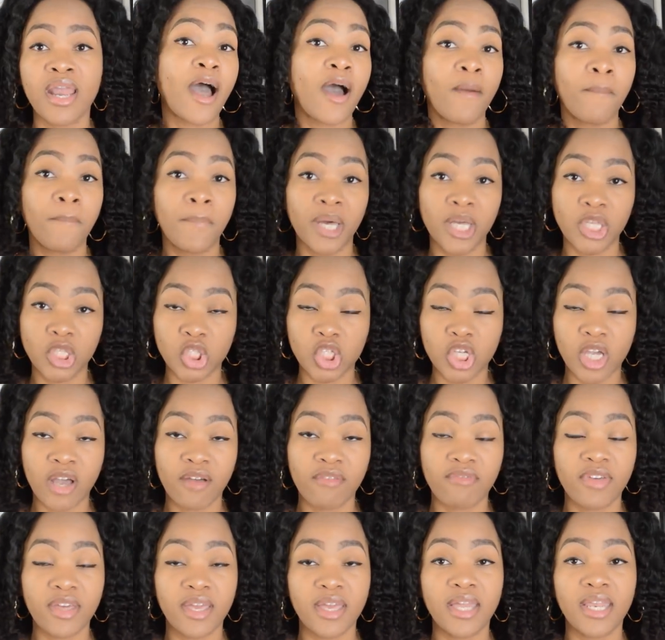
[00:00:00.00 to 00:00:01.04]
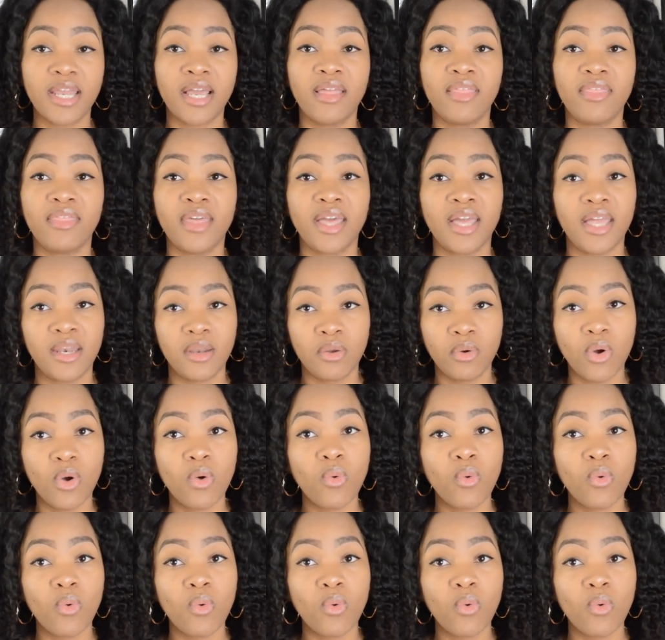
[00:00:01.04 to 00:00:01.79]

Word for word: how much of it, and then